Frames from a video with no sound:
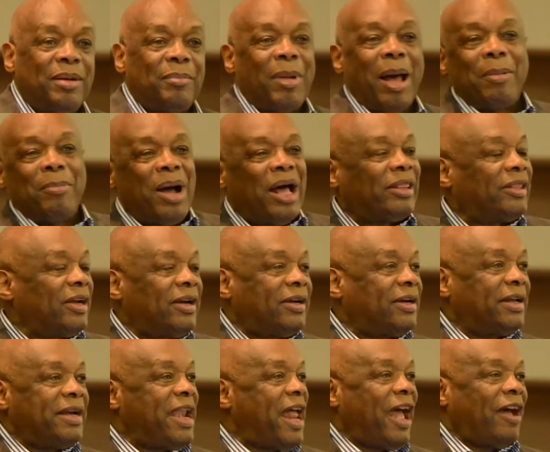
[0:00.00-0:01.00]
My mother
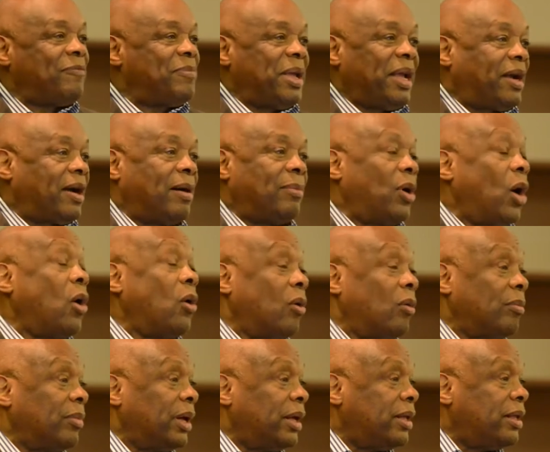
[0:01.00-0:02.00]
couldn't have me come
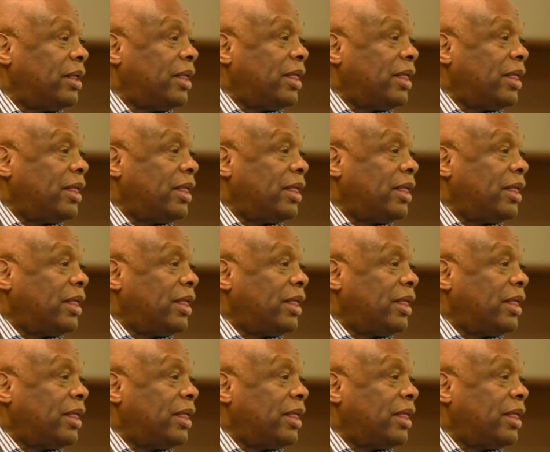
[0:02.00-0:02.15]
home.